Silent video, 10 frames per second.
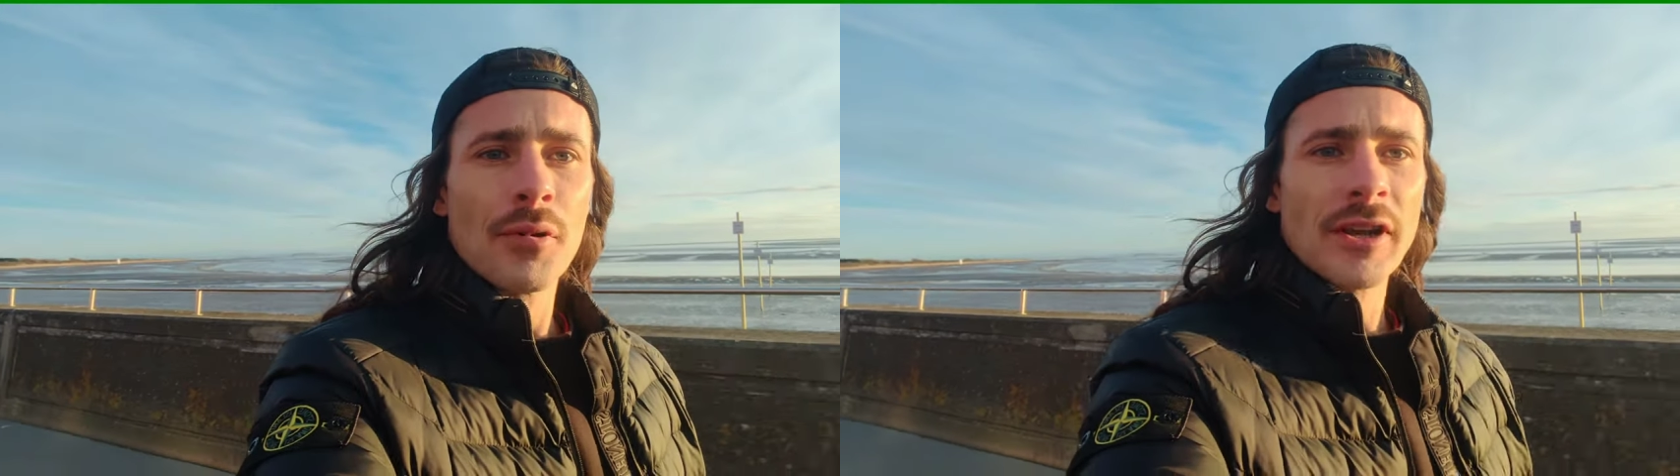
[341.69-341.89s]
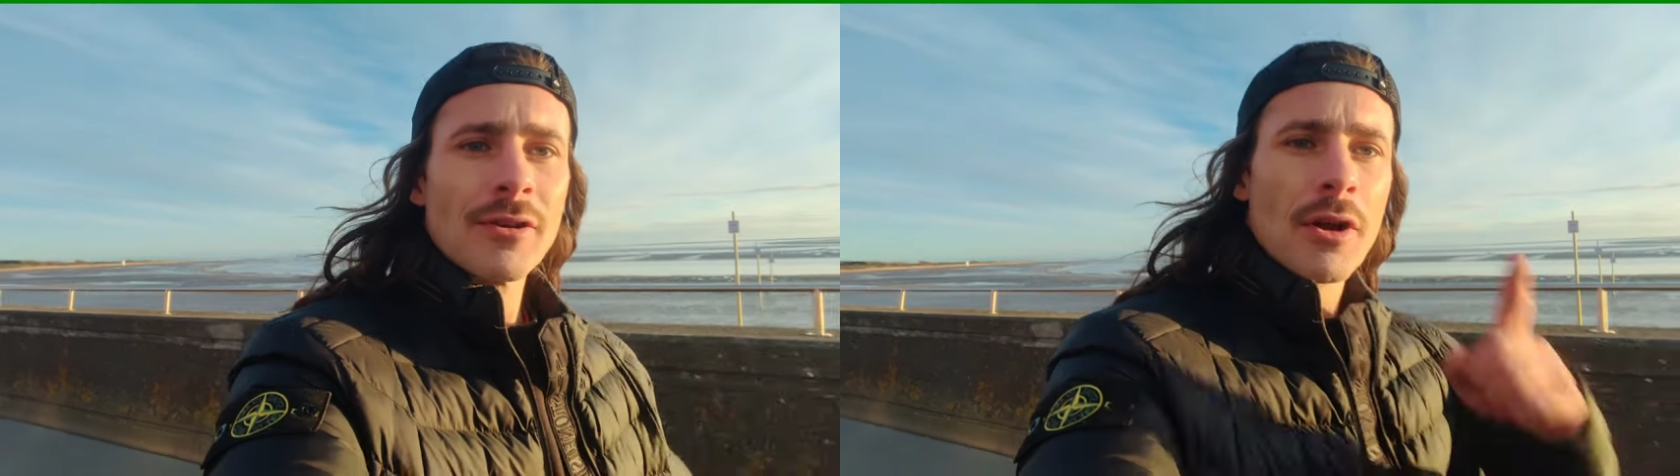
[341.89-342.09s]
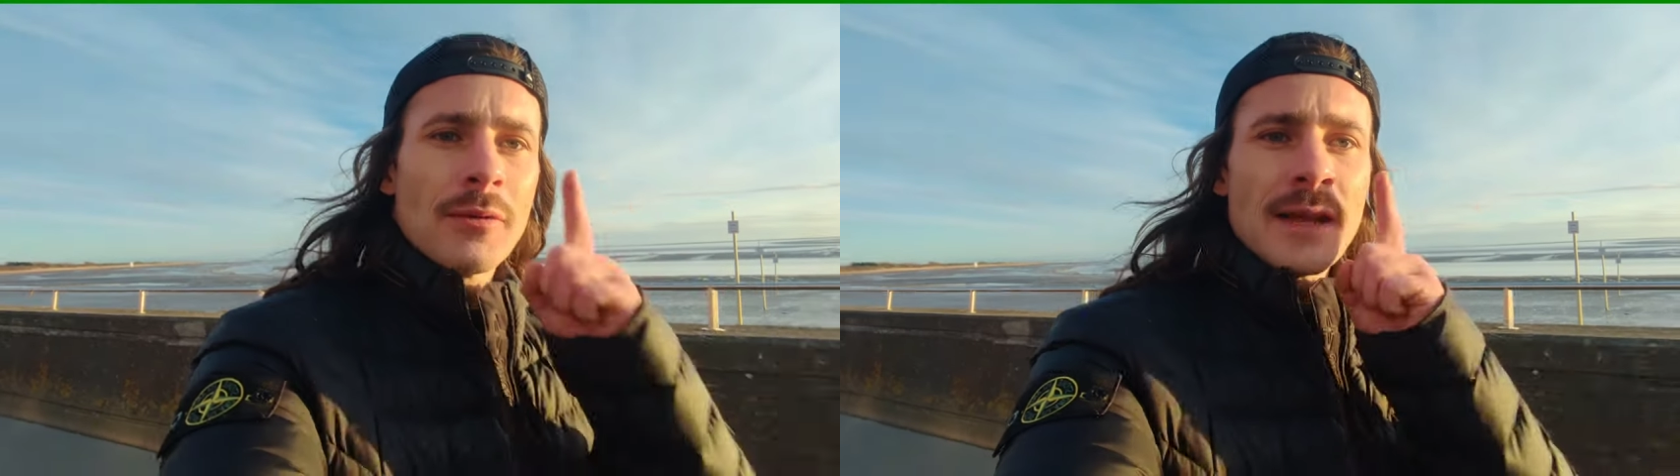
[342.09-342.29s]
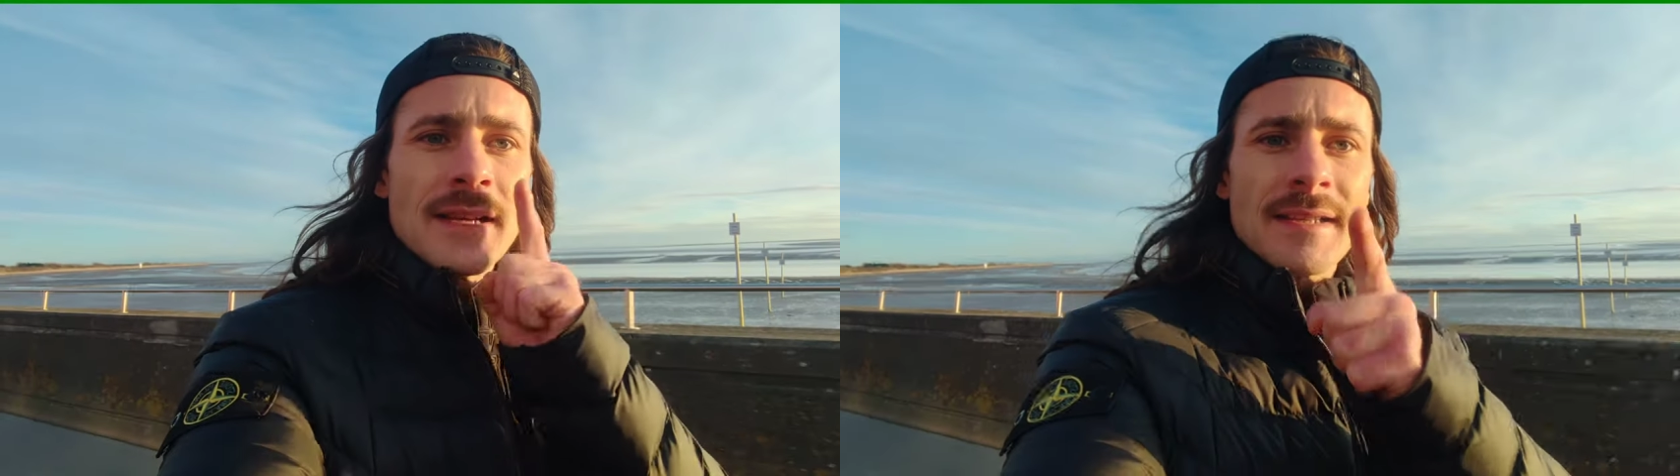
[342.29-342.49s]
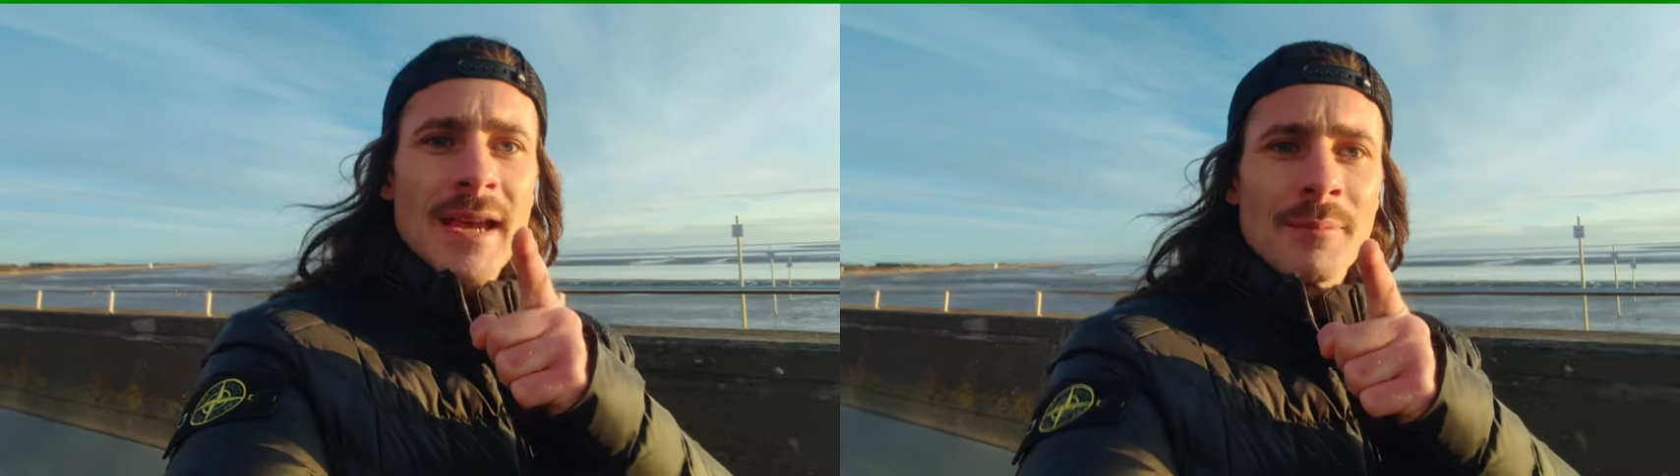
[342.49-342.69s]
bring your own
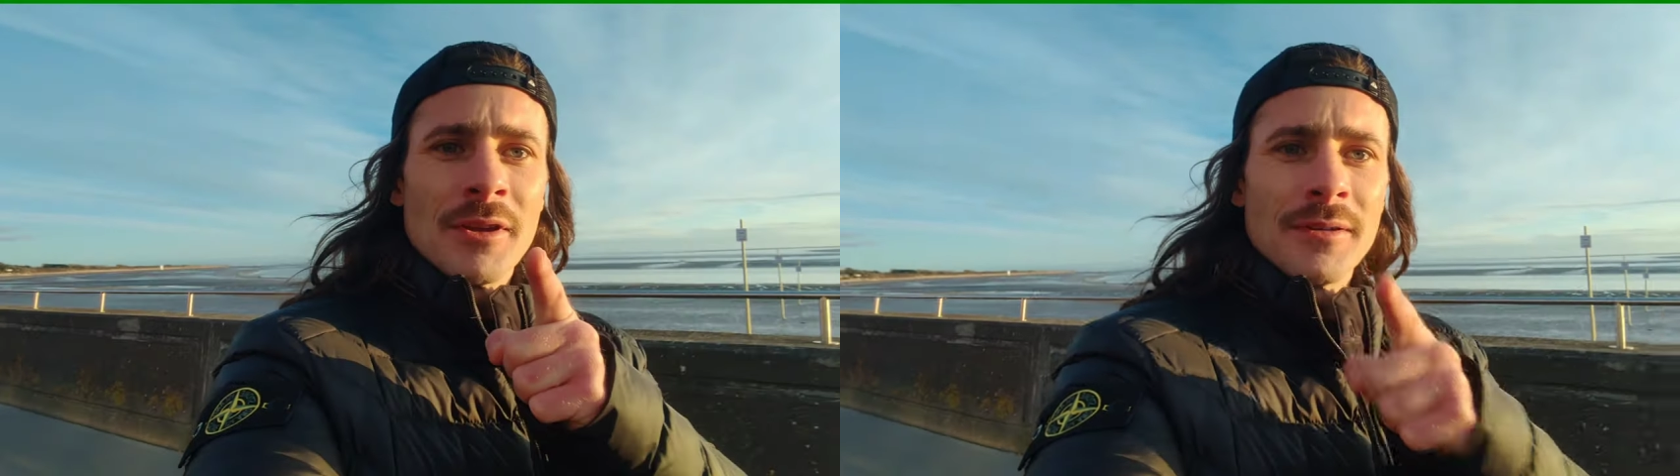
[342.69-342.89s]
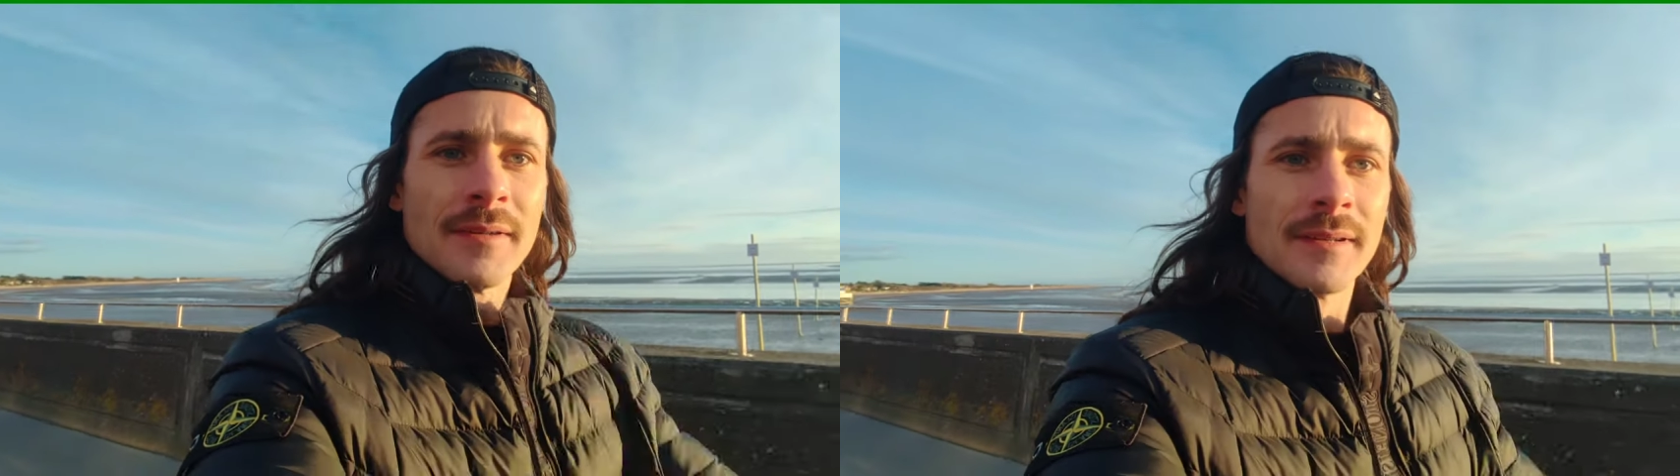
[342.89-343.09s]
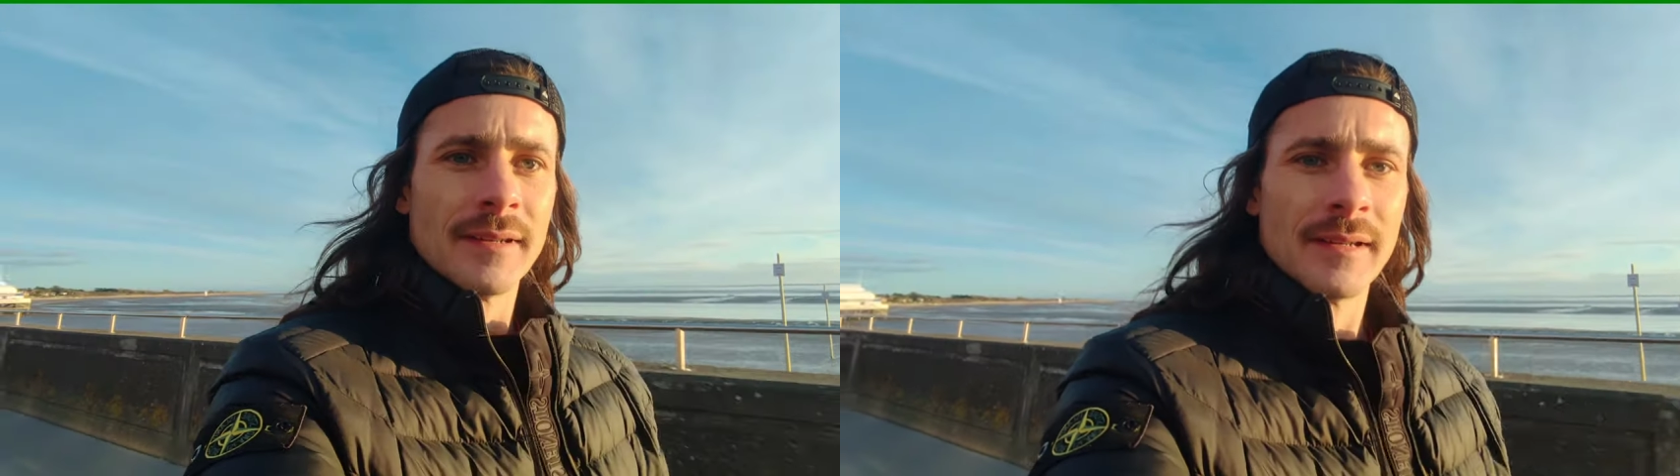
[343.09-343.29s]
entertainment.